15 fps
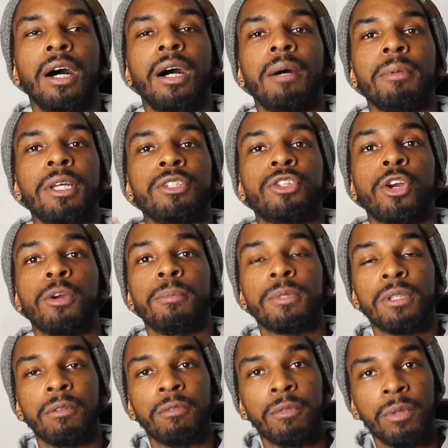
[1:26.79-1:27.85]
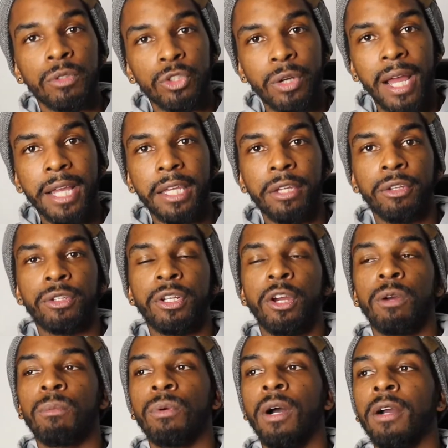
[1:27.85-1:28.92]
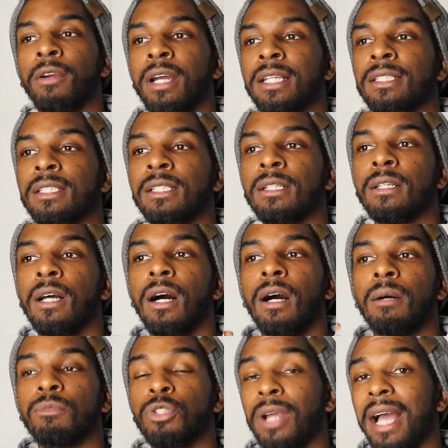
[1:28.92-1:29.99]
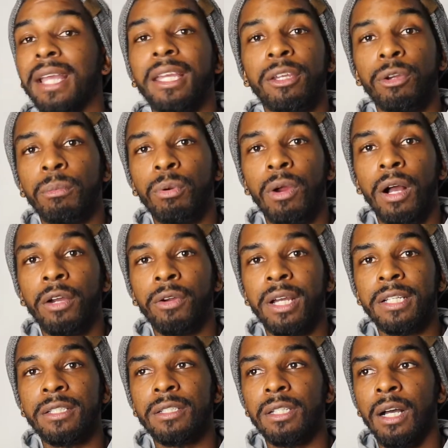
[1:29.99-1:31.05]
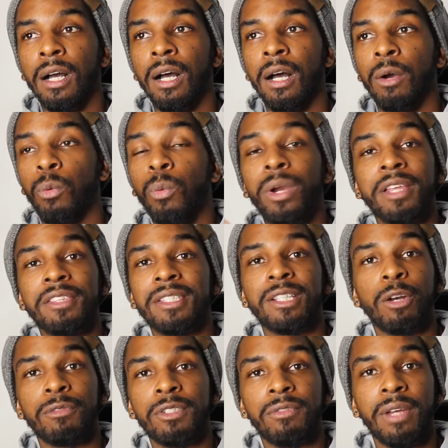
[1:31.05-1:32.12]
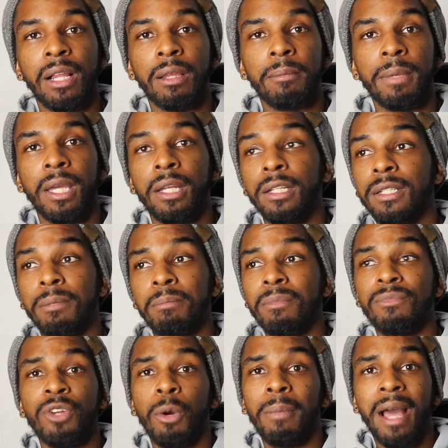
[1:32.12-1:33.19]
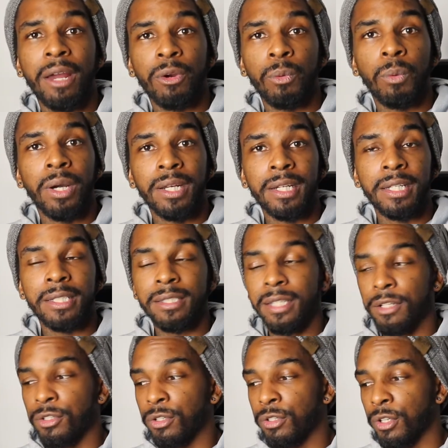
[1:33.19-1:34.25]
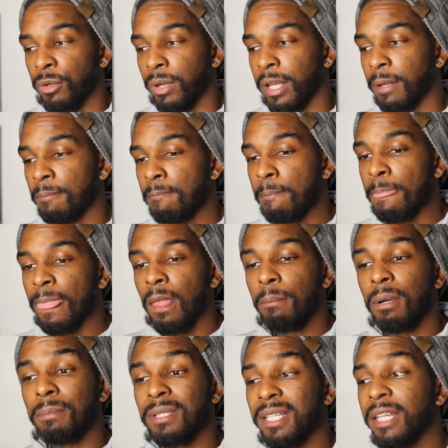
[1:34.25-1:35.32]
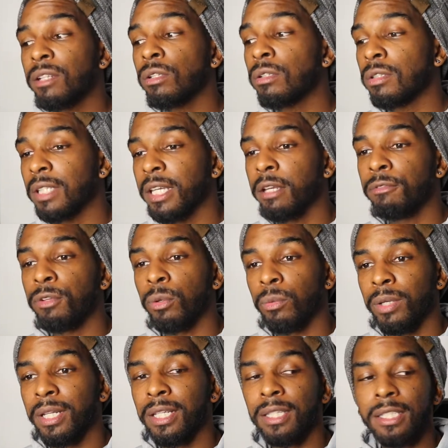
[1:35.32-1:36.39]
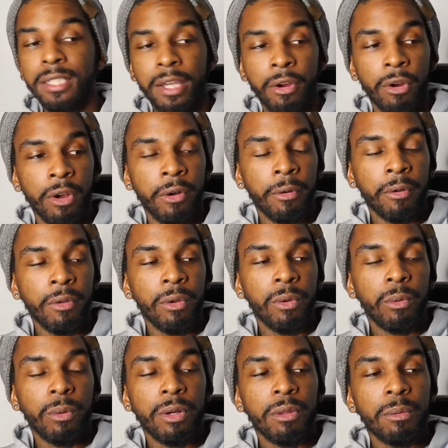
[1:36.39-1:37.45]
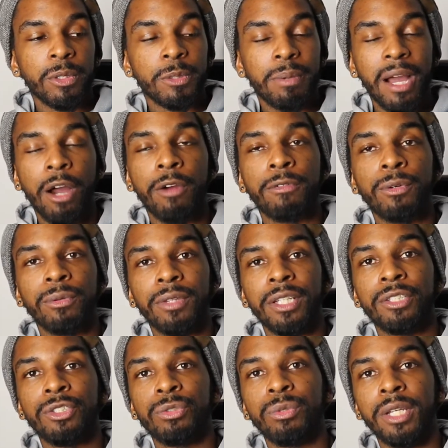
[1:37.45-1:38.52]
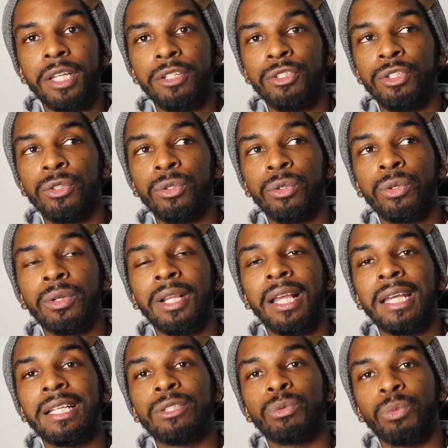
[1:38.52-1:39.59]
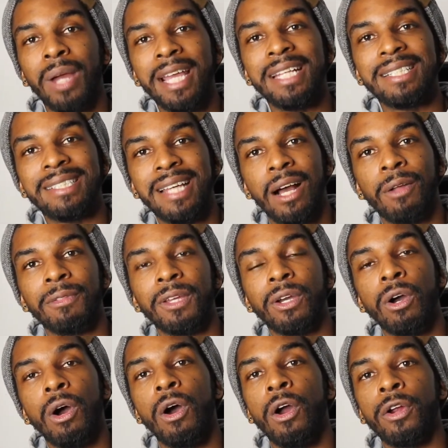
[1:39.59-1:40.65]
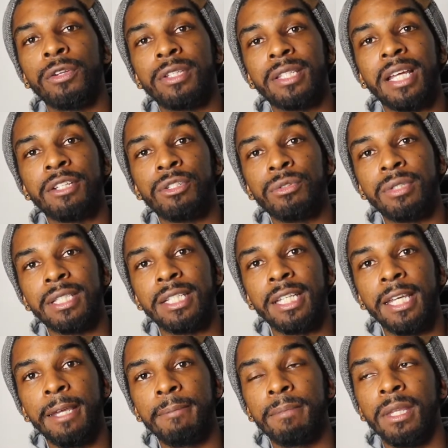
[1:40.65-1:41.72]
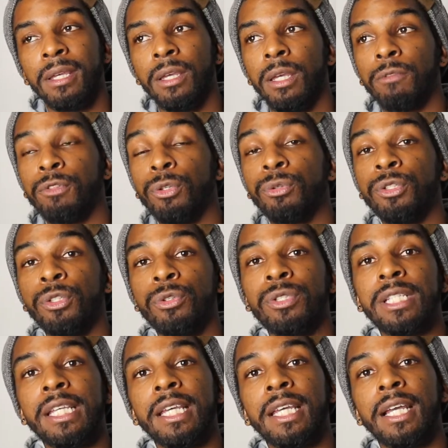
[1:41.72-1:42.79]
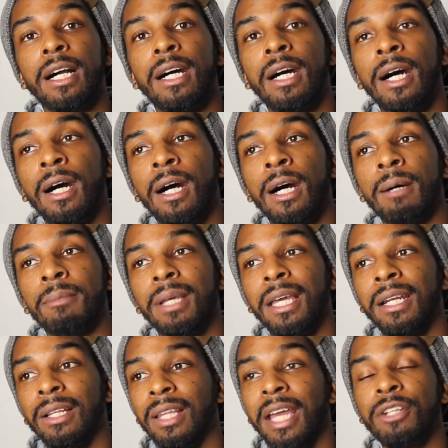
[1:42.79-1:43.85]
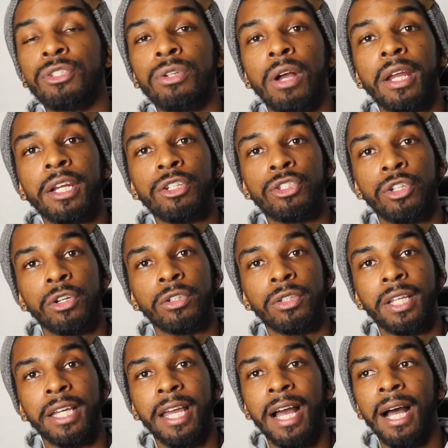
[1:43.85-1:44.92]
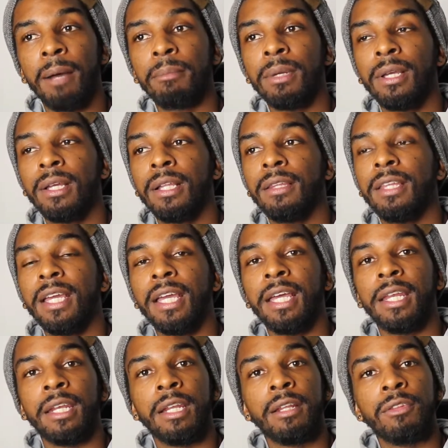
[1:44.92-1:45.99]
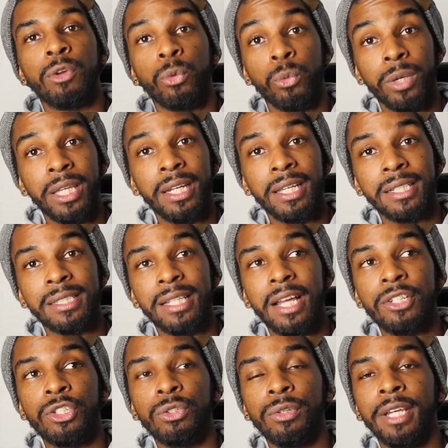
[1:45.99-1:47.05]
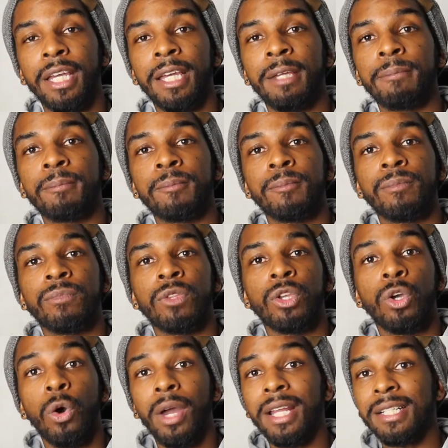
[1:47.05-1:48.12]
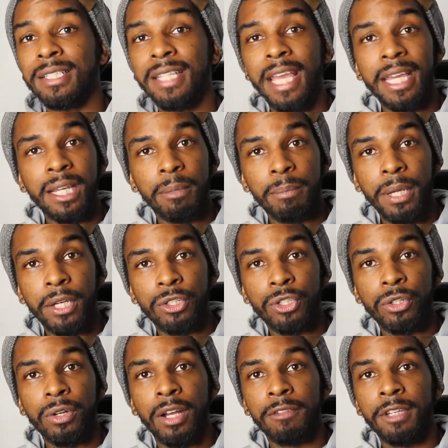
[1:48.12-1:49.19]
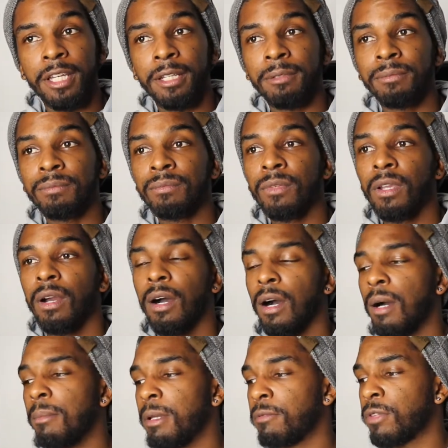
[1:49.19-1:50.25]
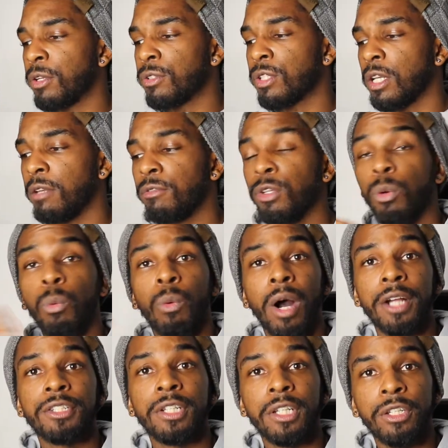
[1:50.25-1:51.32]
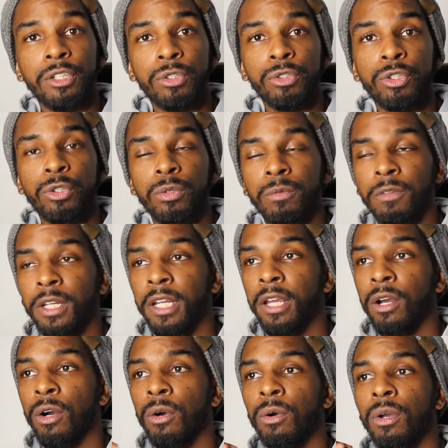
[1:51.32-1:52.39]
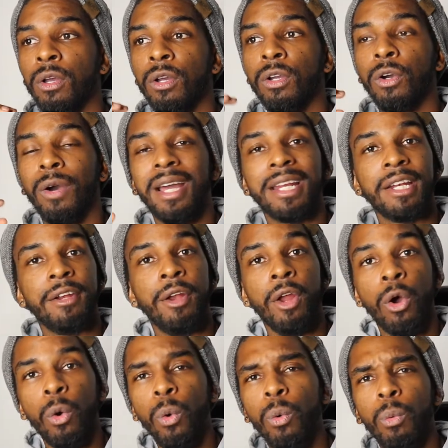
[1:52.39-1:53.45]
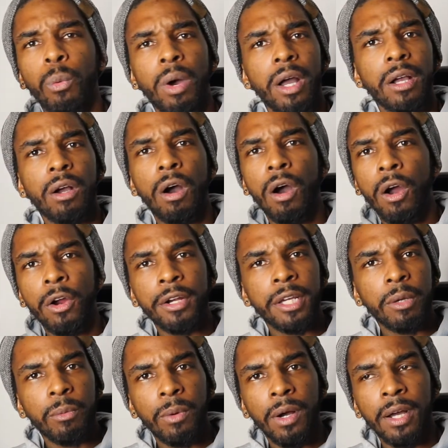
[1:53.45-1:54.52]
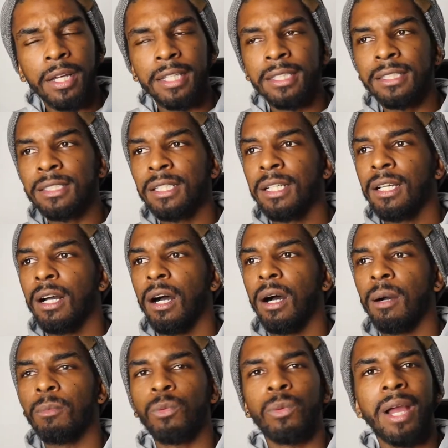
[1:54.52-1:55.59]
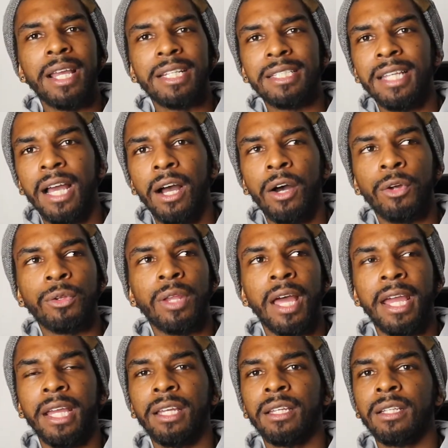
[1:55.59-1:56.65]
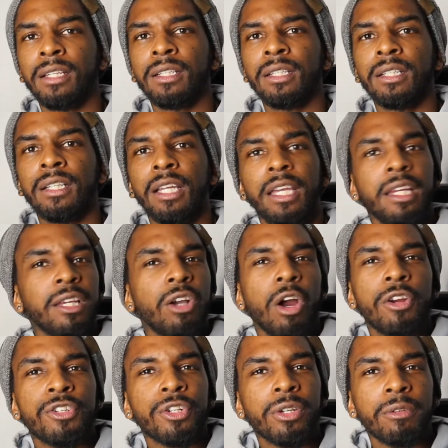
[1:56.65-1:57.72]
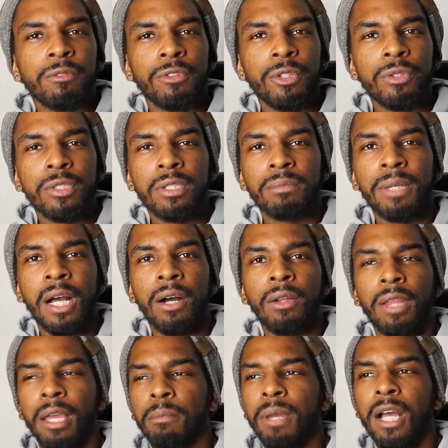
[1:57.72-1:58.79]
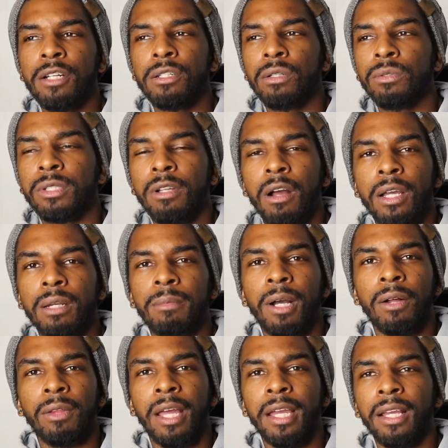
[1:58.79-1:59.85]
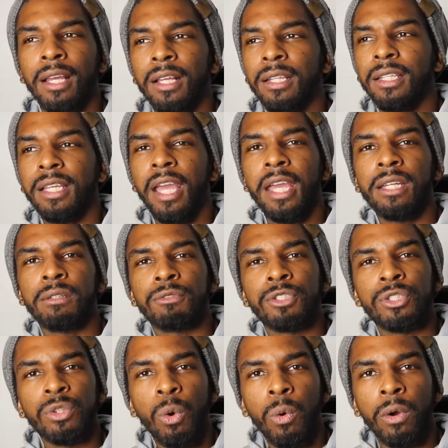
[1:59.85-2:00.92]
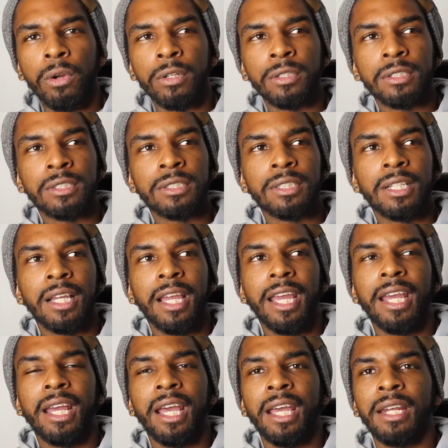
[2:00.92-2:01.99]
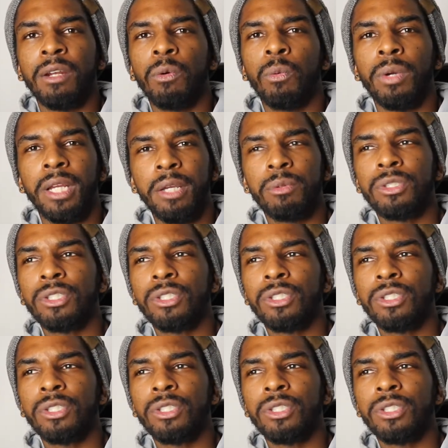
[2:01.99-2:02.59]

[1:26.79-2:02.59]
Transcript: in terms of tracking your tarot progress, tracking your progress with self-development, no matter what it is that you're doing. But particularly if you're reading the tarot, one of the most powerful things you can do is write down the cards that you see. If you're using an electronic journaling app, then the readings that you get, go ahead and take a picture of it. If you're watching a YouTube video, go ahead and note what card it was. Write down like any card you're confused about. Like Patrick was talking about like the Eight of Swords, and when he was